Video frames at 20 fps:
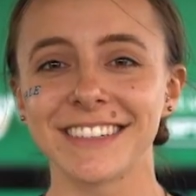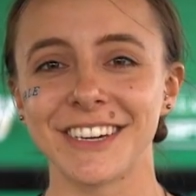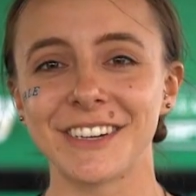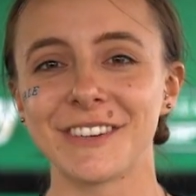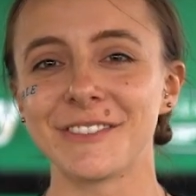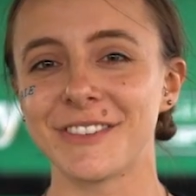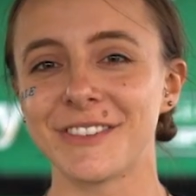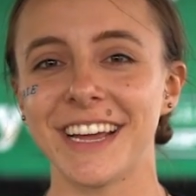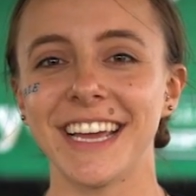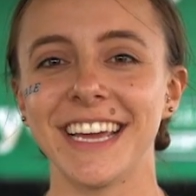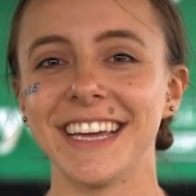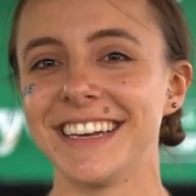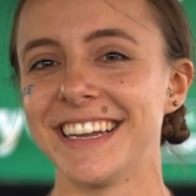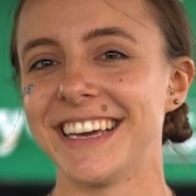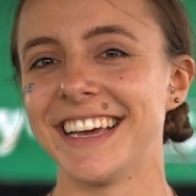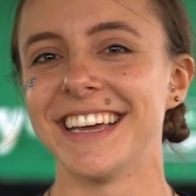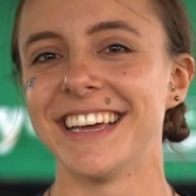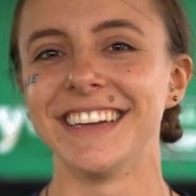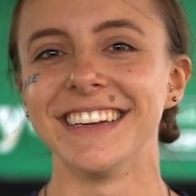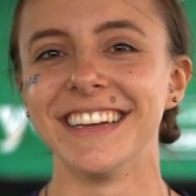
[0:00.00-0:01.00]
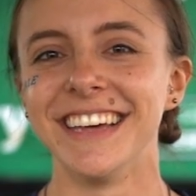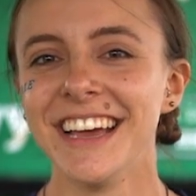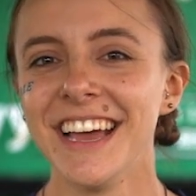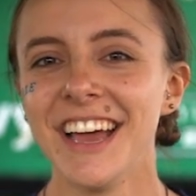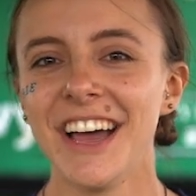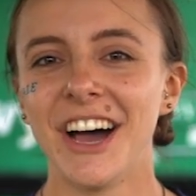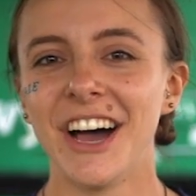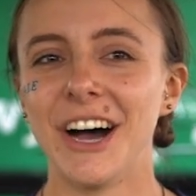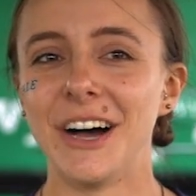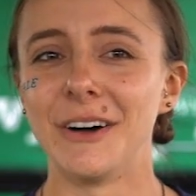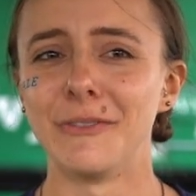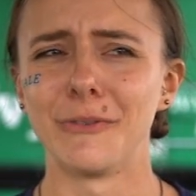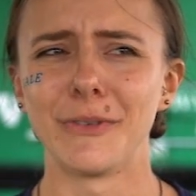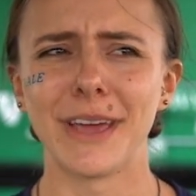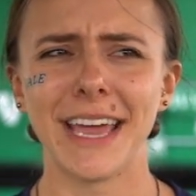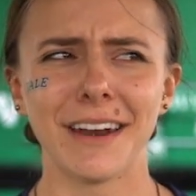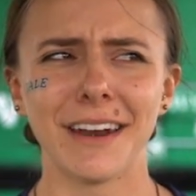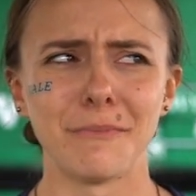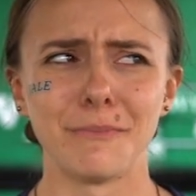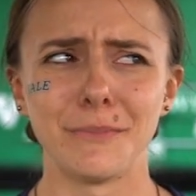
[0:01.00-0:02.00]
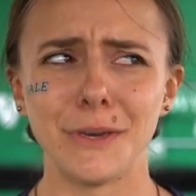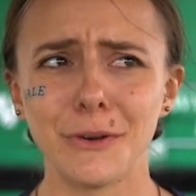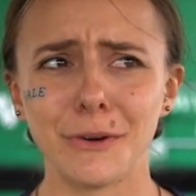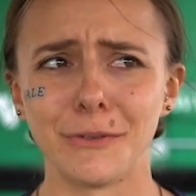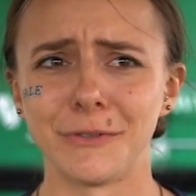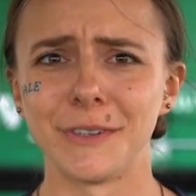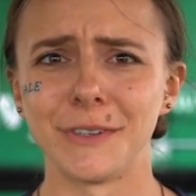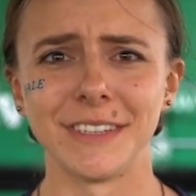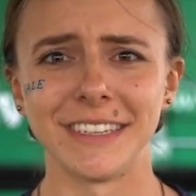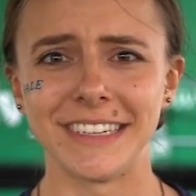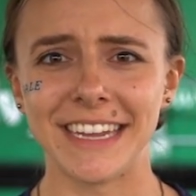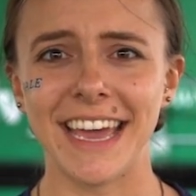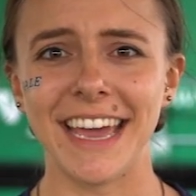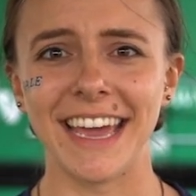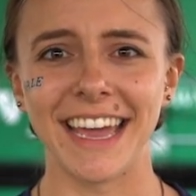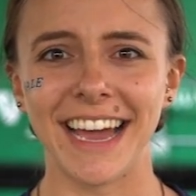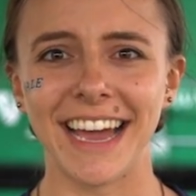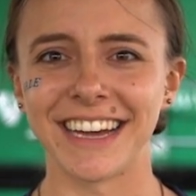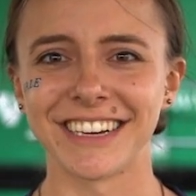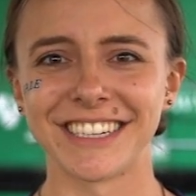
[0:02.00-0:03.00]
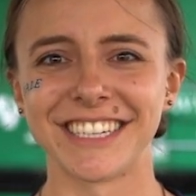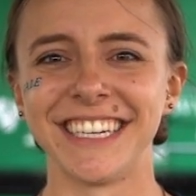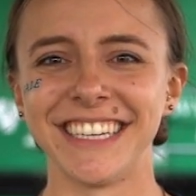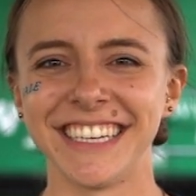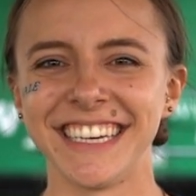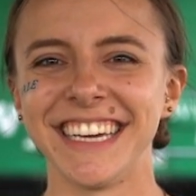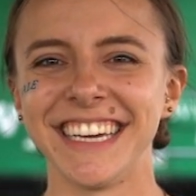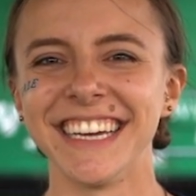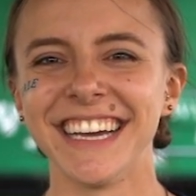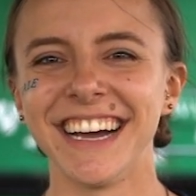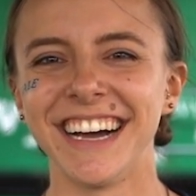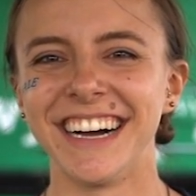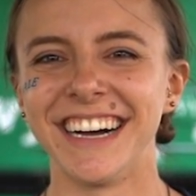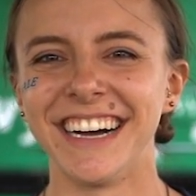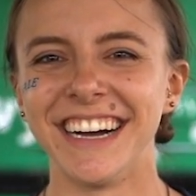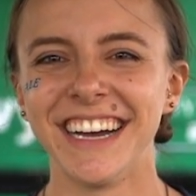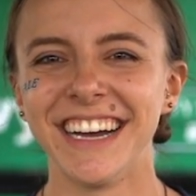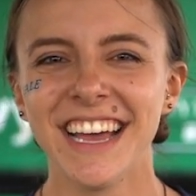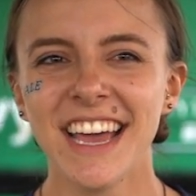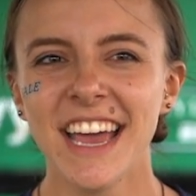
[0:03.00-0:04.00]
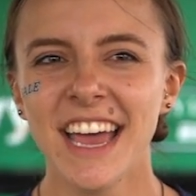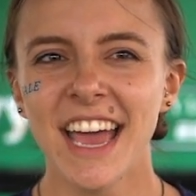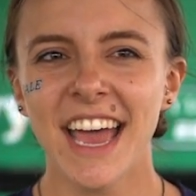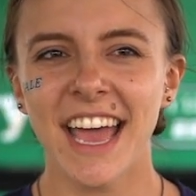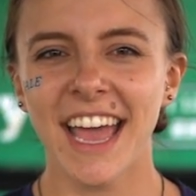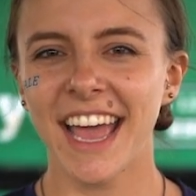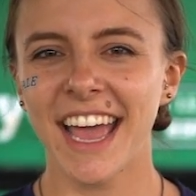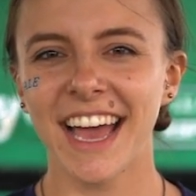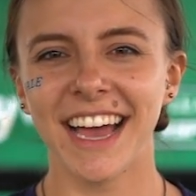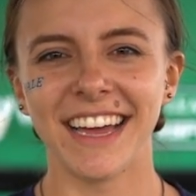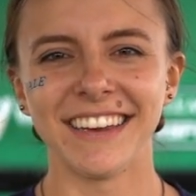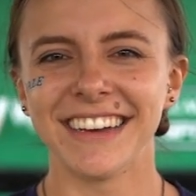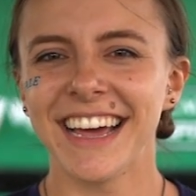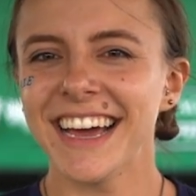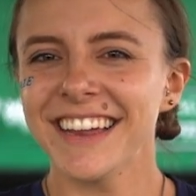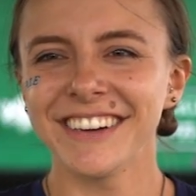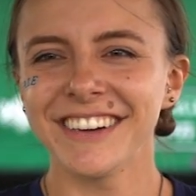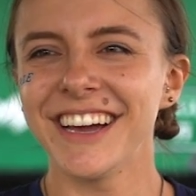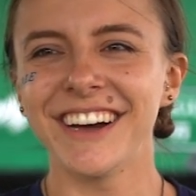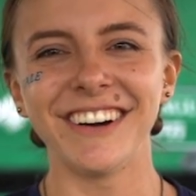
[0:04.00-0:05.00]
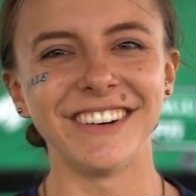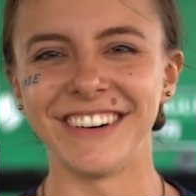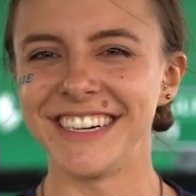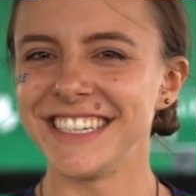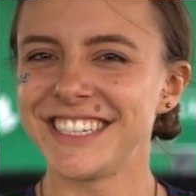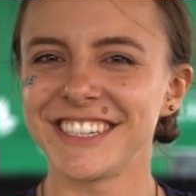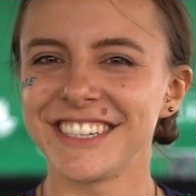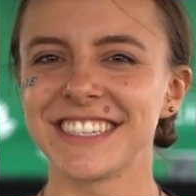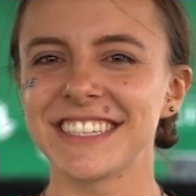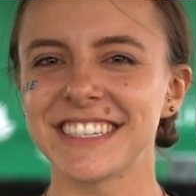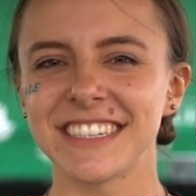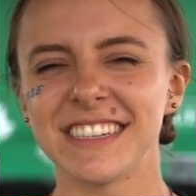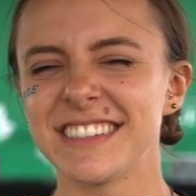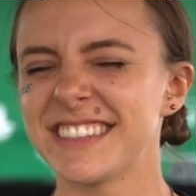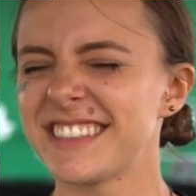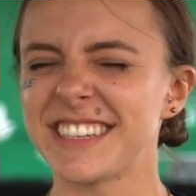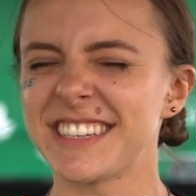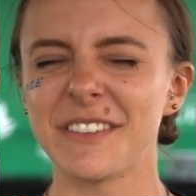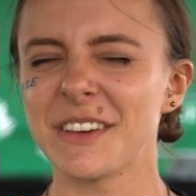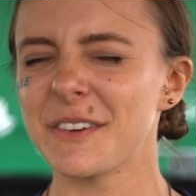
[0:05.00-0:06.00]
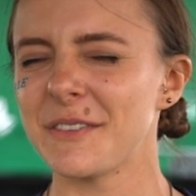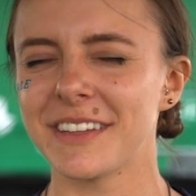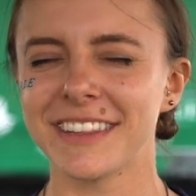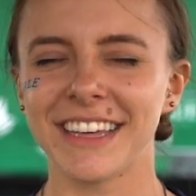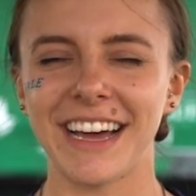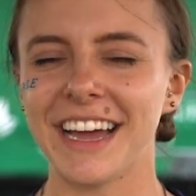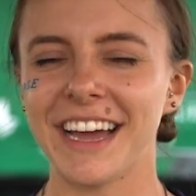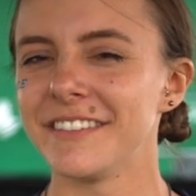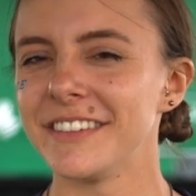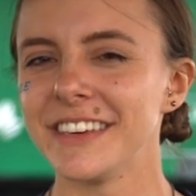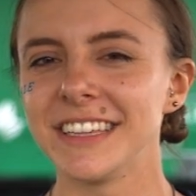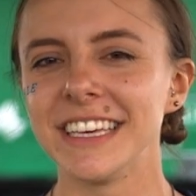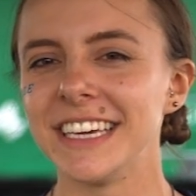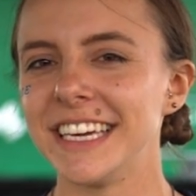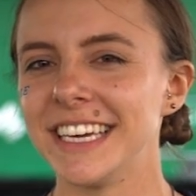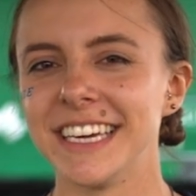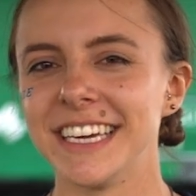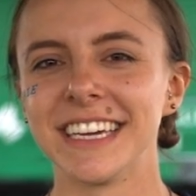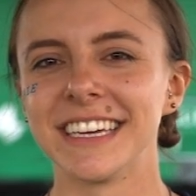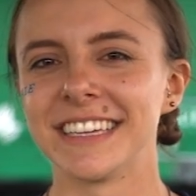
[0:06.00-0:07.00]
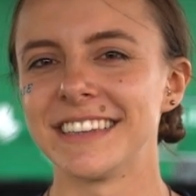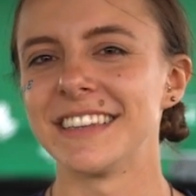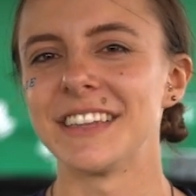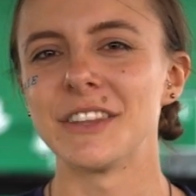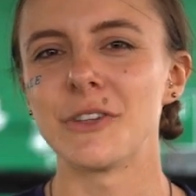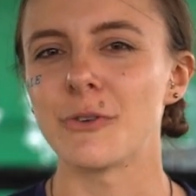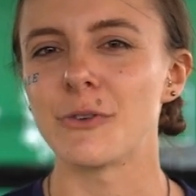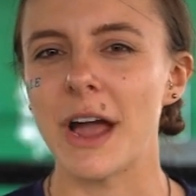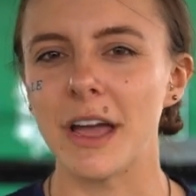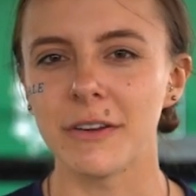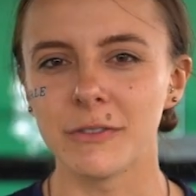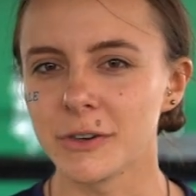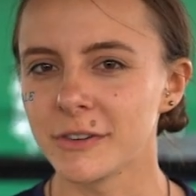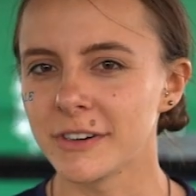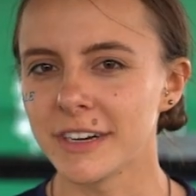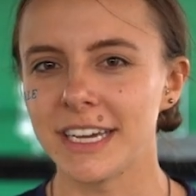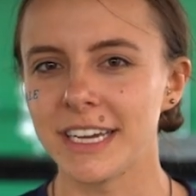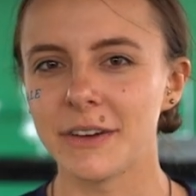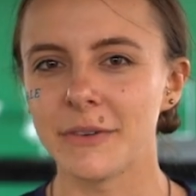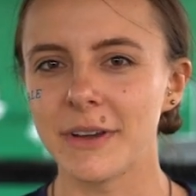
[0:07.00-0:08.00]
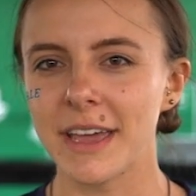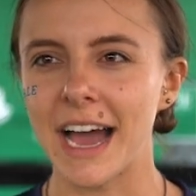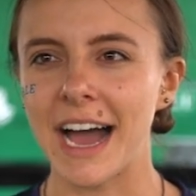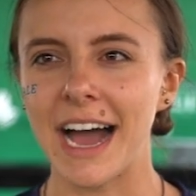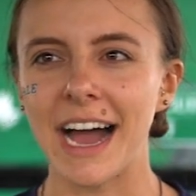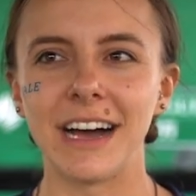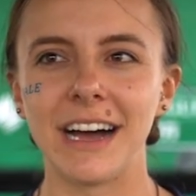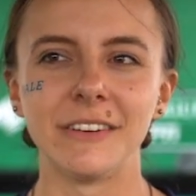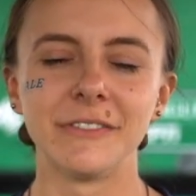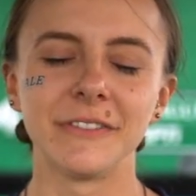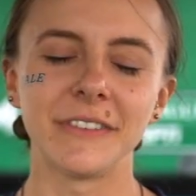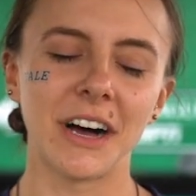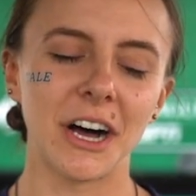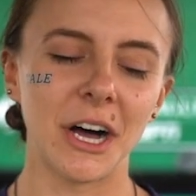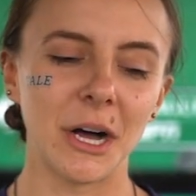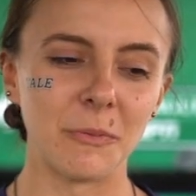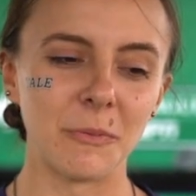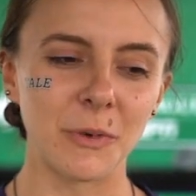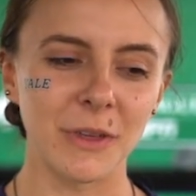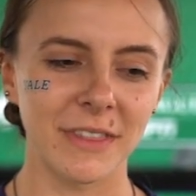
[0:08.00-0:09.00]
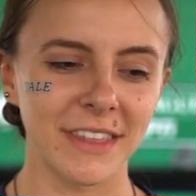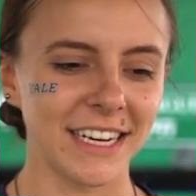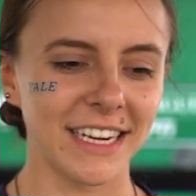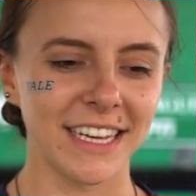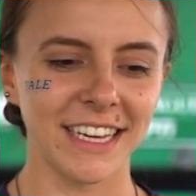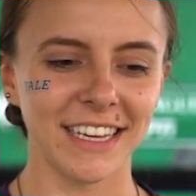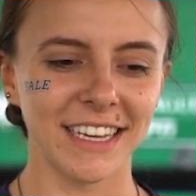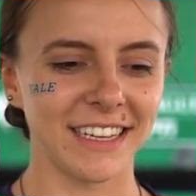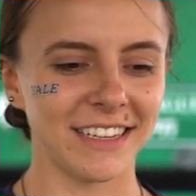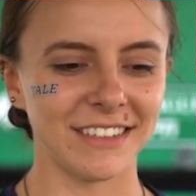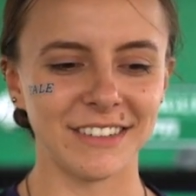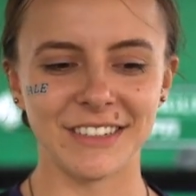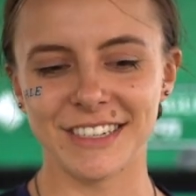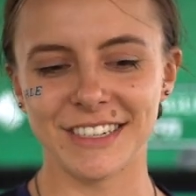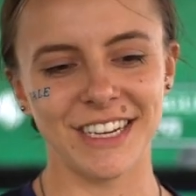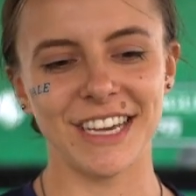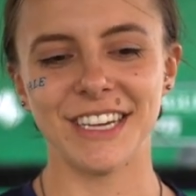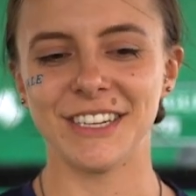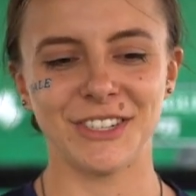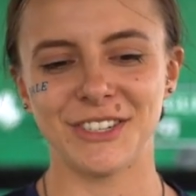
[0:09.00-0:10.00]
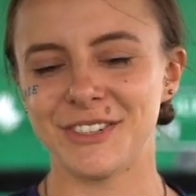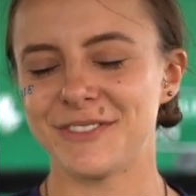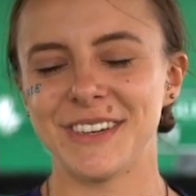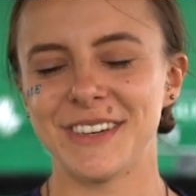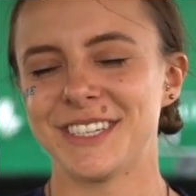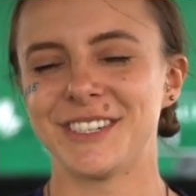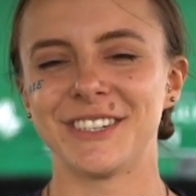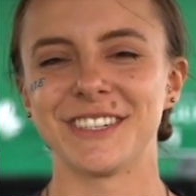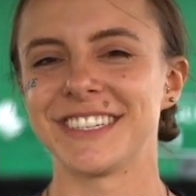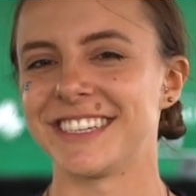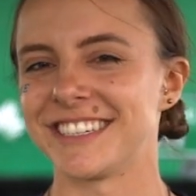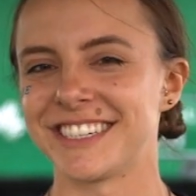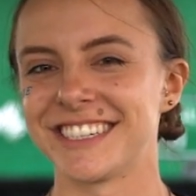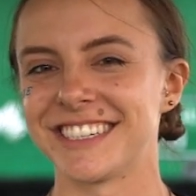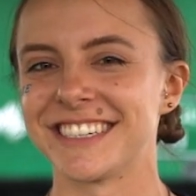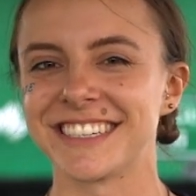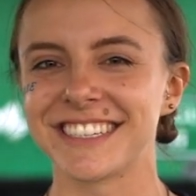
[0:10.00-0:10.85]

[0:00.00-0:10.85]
a ton of rain and um, we had a beautiful day actually. Uh, and I don't know, it's just something about the Ivy League and the rivalry we have um, within it, and it's, it's just such an